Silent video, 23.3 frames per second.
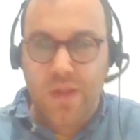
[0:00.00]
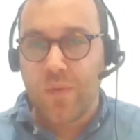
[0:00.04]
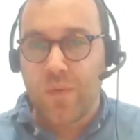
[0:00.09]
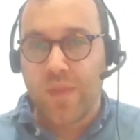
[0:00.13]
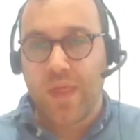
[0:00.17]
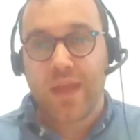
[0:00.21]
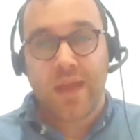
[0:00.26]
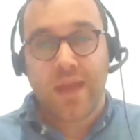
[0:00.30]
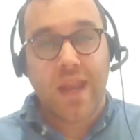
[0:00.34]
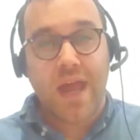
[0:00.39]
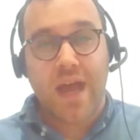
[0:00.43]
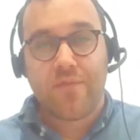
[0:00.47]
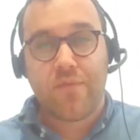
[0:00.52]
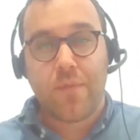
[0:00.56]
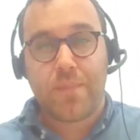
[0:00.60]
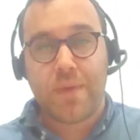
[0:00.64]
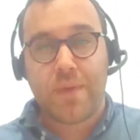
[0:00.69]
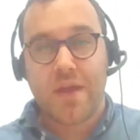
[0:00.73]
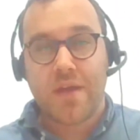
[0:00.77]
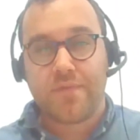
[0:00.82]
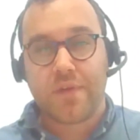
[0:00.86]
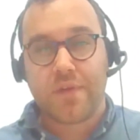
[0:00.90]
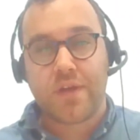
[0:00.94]
We're then going to have a
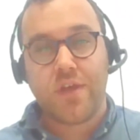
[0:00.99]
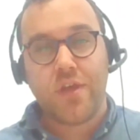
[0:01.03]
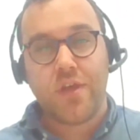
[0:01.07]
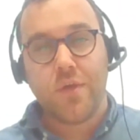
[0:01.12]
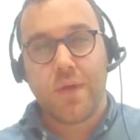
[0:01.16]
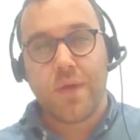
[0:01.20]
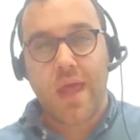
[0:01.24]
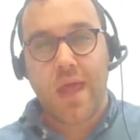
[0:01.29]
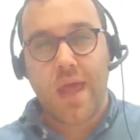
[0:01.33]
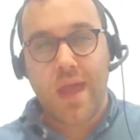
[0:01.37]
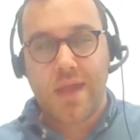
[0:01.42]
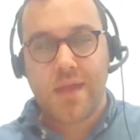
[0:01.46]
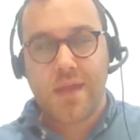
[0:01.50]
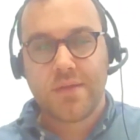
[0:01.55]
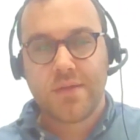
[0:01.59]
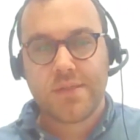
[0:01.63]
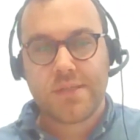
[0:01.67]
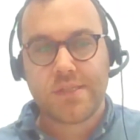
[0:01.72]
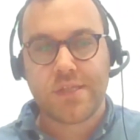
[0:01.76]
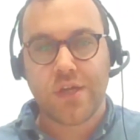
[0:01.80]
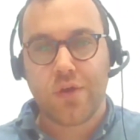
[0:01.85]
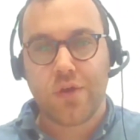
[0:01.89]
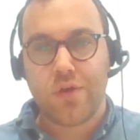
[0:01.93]
bit of a Q&A,
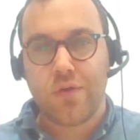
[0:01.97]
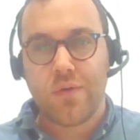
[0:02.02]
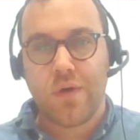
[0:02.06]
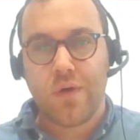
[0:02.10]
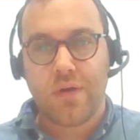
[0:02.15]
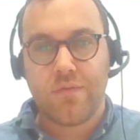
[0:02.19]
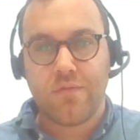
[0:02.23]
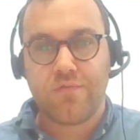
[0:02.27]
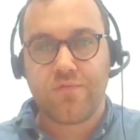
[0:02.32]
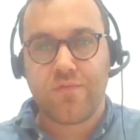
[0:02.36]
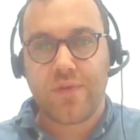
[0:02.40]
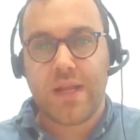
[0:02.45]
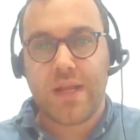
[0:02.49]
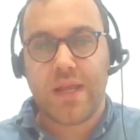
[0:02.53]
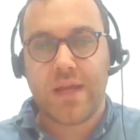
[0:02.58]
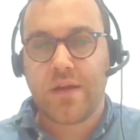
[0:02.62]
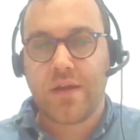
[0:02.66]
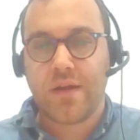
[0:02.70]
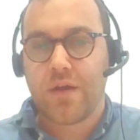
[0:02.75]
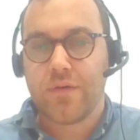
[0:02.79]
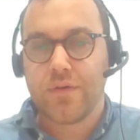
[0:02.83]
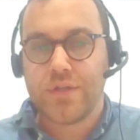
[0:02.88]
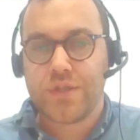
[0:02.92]
so I would really
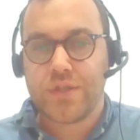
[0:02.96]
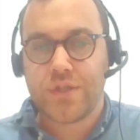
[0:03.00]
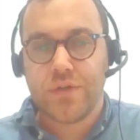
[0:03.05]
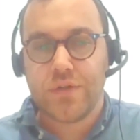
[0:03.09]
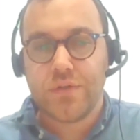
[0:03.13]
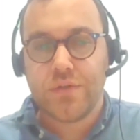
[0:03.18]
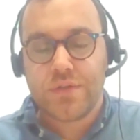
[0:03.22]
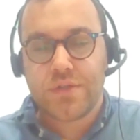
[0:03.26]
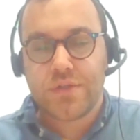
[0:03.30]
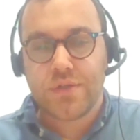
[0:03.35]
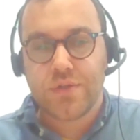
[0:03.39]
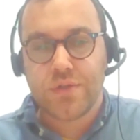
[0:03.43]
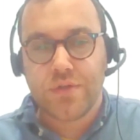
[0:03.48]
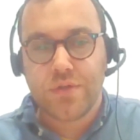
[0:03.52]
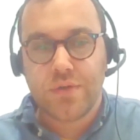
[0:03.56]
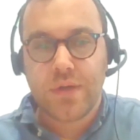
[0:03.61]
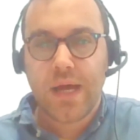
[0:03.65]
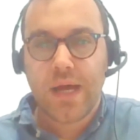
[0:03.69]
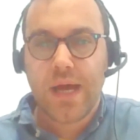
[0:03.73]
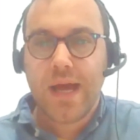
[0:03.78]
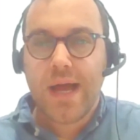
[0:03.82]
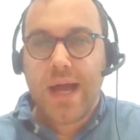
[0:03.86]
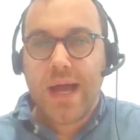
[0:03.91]
encourage you
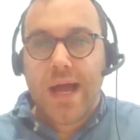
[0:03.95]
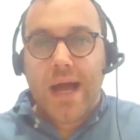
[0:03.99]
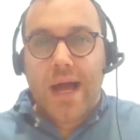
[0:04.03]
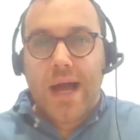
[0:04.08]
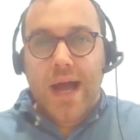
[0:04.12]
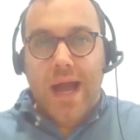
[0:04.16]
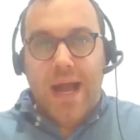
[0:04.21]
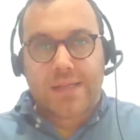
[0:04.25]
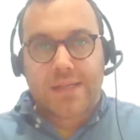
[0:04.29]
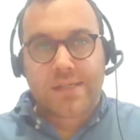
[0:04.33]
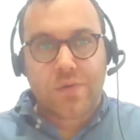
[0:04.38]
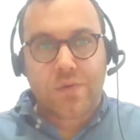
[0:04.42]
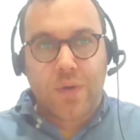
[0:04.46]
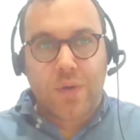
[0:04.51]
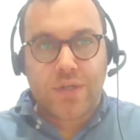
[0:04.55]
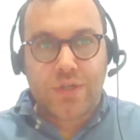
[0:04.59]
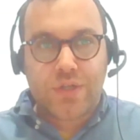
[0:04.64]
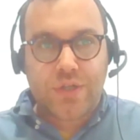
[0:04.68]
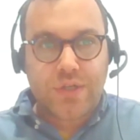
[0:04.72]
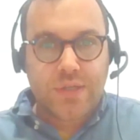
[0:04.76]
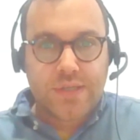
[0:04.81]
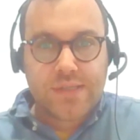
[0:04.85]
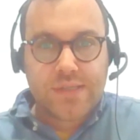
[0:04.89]
to ask
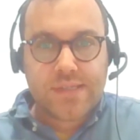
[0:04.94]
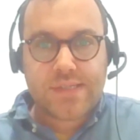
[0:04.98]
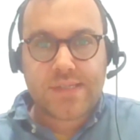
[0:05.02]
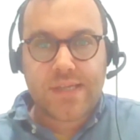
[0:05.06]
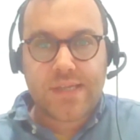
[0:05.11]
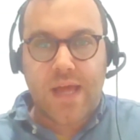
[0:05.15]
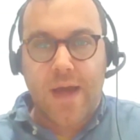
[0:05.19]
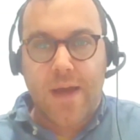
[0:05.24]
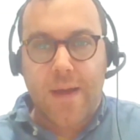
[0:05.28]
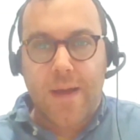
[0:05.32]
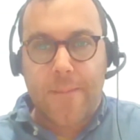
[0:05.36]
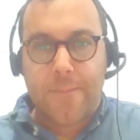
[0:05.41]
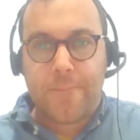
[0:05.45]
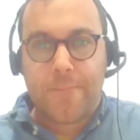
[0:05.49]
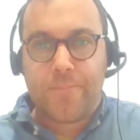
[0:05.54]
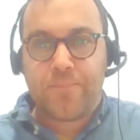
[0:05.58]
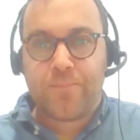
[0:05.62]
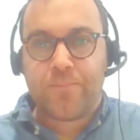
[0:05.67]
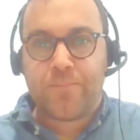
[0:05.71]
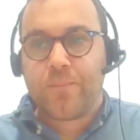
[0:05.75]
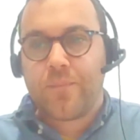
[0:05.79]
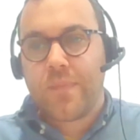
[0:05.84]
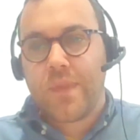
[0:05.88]
questions.
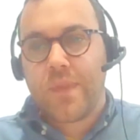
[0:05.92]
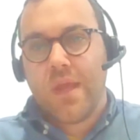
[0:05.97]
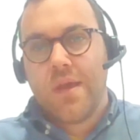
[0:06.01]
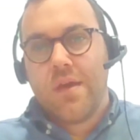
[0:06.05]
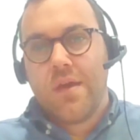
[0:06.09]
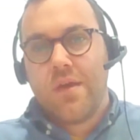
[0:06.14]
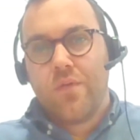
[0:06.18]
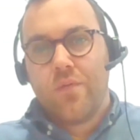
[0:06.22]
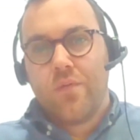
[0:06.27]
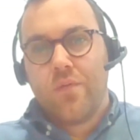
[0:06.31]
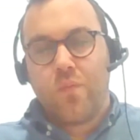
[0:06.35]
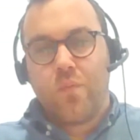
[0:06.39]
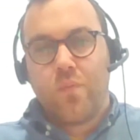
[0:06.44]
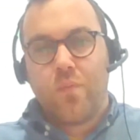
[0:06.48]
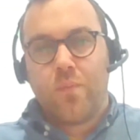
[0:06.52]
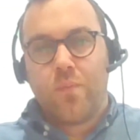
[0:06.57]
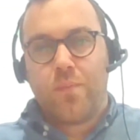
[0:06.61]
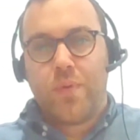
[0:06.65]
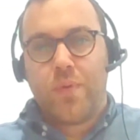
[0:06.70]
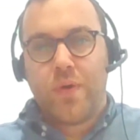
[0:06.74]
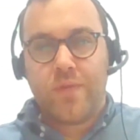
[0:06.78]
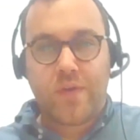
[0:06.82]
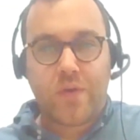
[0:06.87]

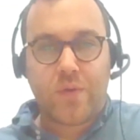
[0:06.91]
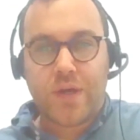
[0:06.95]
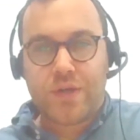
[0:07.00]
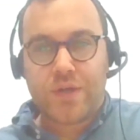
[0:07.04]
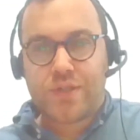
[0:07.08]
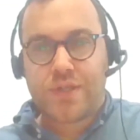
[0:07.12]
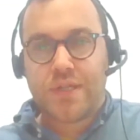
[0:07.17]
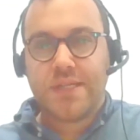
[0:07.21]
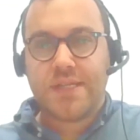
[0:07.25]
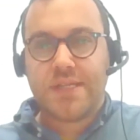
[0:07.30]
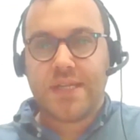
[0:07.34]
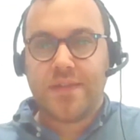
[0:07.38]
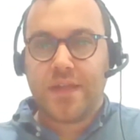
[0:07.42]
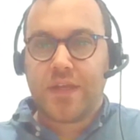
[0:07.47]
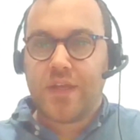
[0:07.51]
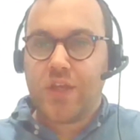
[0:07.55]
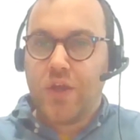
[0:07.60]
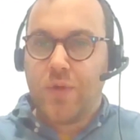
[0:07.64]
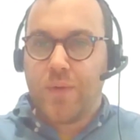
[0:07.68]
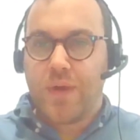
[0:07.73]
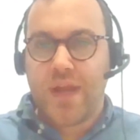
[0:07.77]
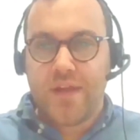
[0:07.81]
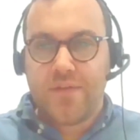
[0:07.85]
Put the questions in the
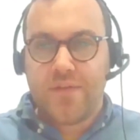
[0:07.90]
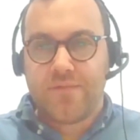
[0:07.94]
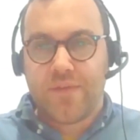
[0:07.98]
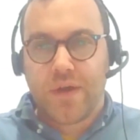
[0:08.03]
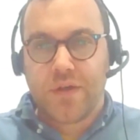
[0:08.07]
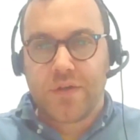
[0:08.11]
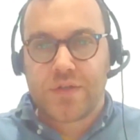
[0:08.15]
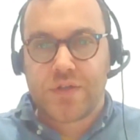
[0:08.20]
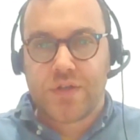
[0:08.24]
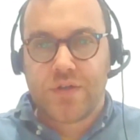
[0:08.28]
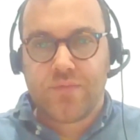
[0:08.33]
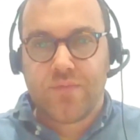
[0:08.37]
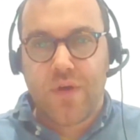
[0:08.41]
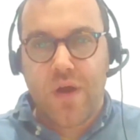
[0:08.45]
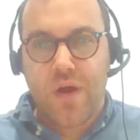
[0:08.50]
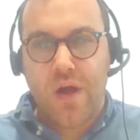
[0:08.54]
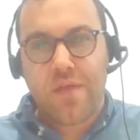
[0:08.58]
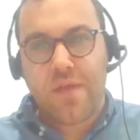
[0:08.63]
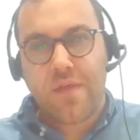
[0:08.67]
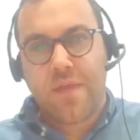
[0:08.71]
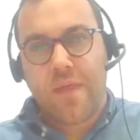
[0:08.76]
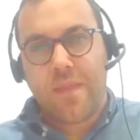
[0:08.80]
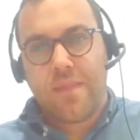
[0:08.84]
Q&A function
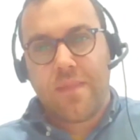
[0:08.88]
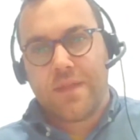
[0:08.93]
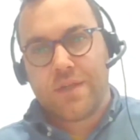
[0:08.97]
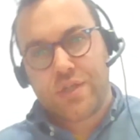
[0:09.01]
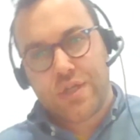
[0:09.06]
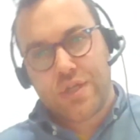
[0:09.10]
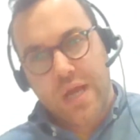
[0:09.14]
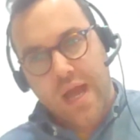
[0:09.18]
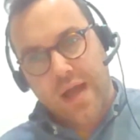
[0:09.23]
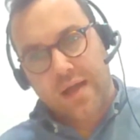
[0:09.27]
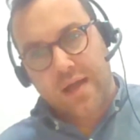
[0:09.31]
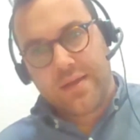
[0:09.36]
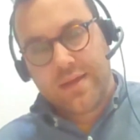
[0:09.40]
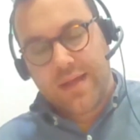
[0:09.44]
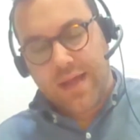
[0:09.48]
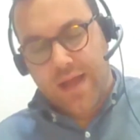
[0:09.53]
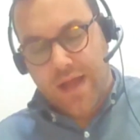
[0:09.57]
rather than the chat.